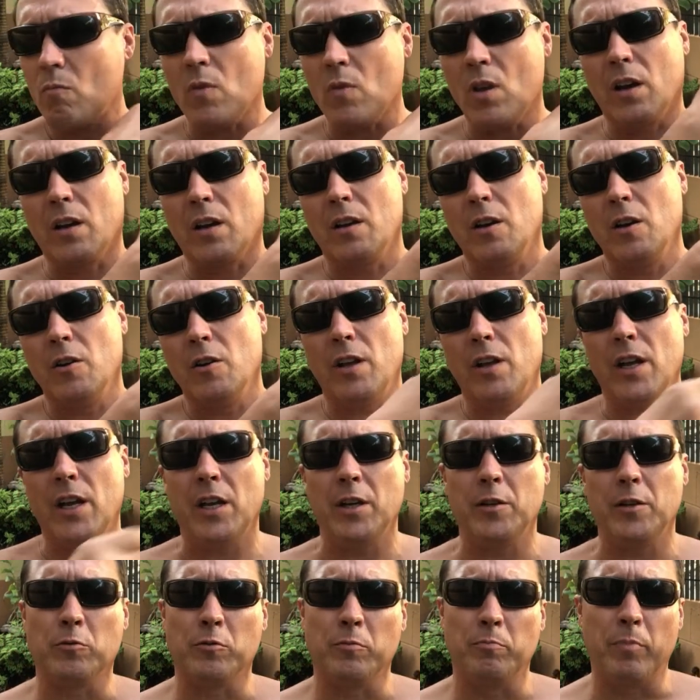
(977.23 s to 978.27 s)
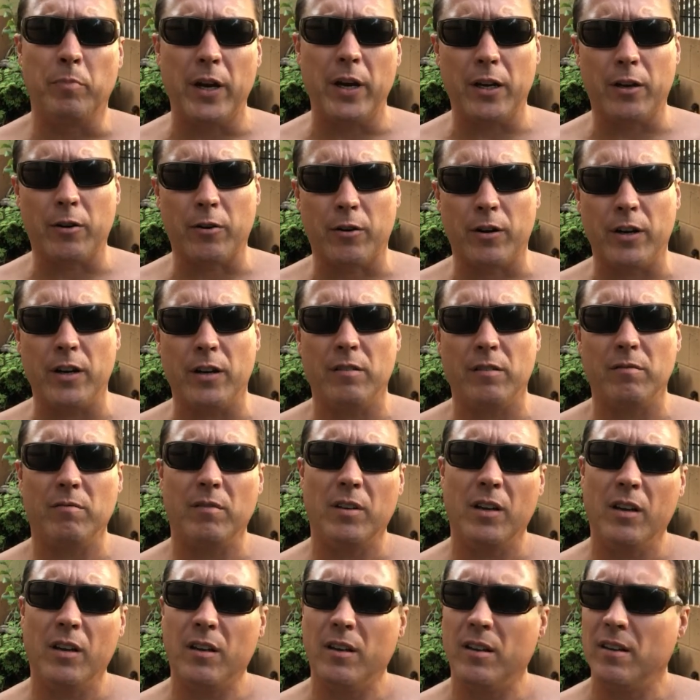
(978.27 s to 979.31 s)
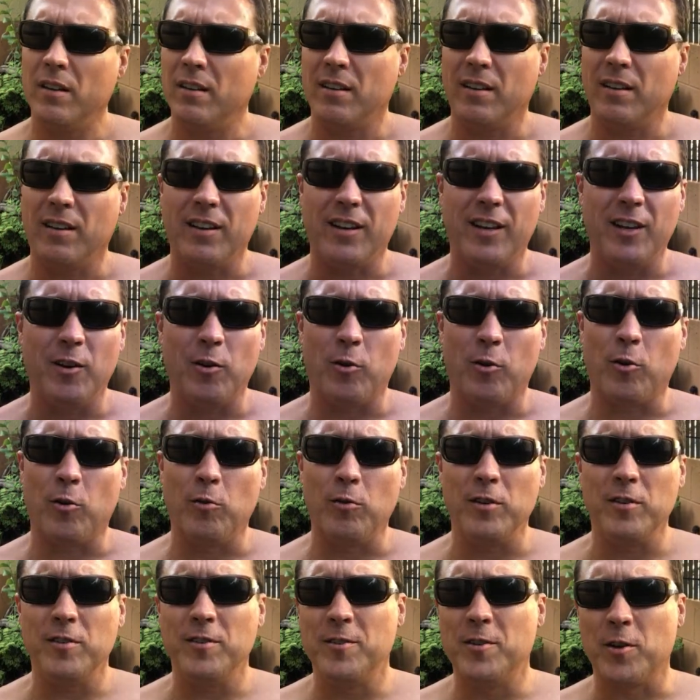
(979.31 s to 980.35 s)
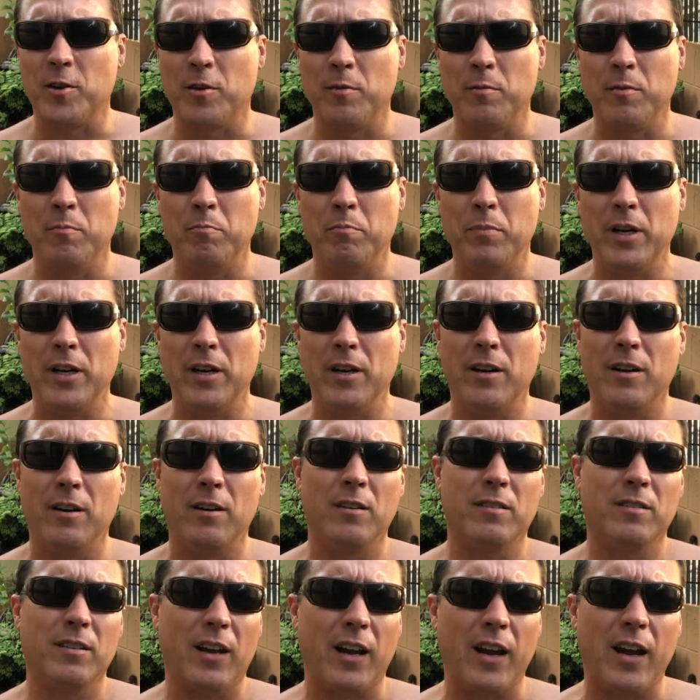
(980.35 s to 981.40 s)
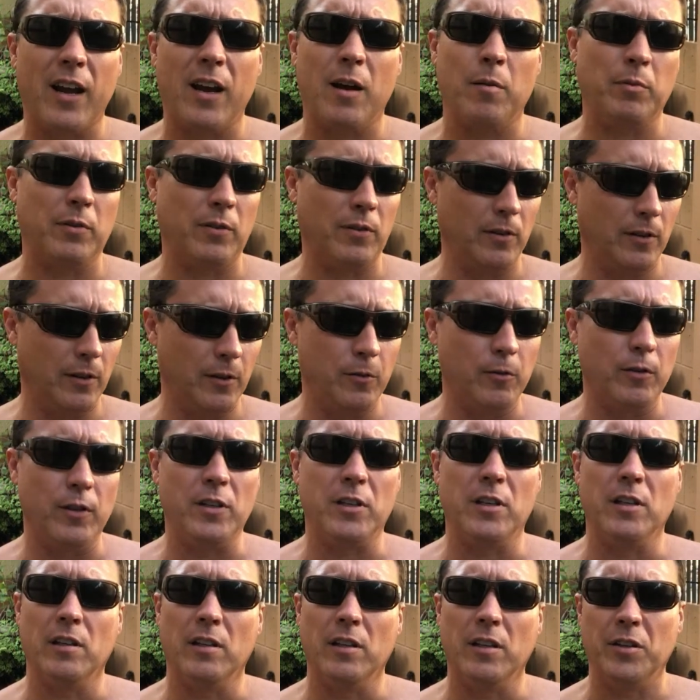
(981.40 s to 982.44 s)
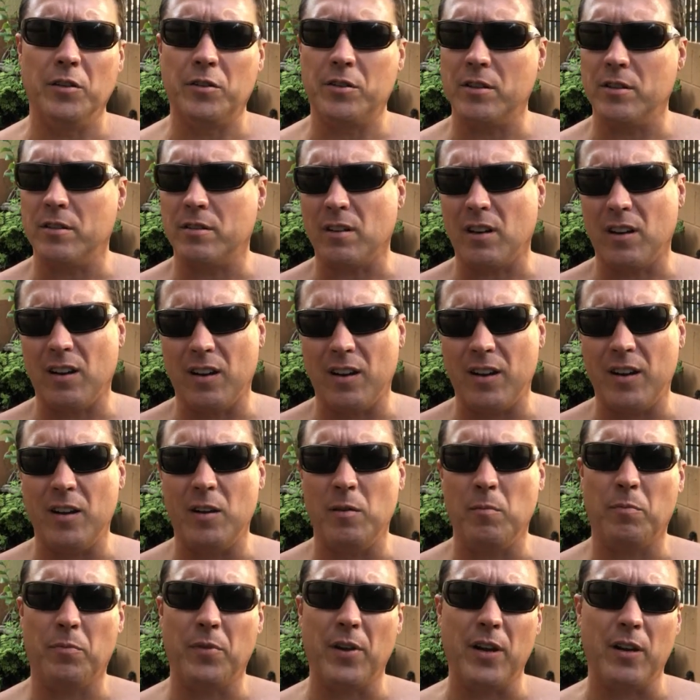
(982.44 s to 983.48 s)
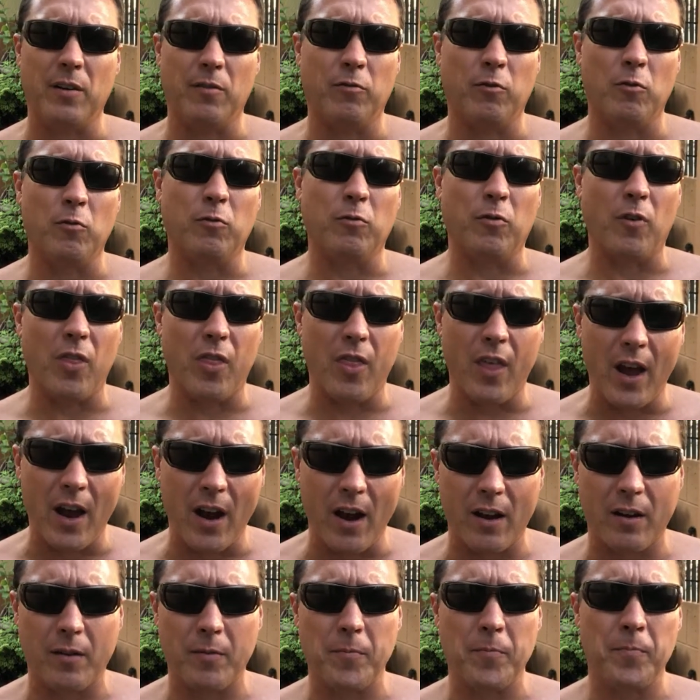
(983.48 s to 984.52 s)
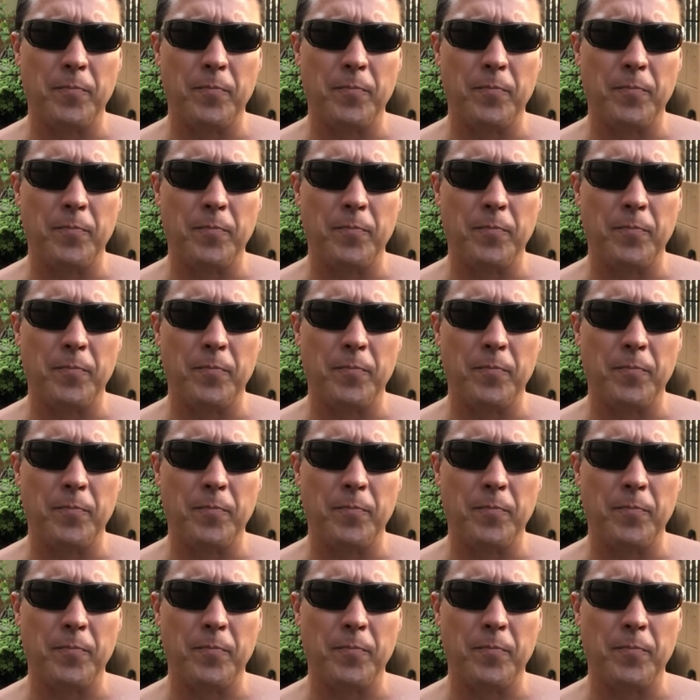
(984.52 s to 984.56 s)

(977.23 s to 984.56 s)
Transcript: I can go to Angel's Bakery and get all these German beers. Absolutely delicious. I am thankful for that.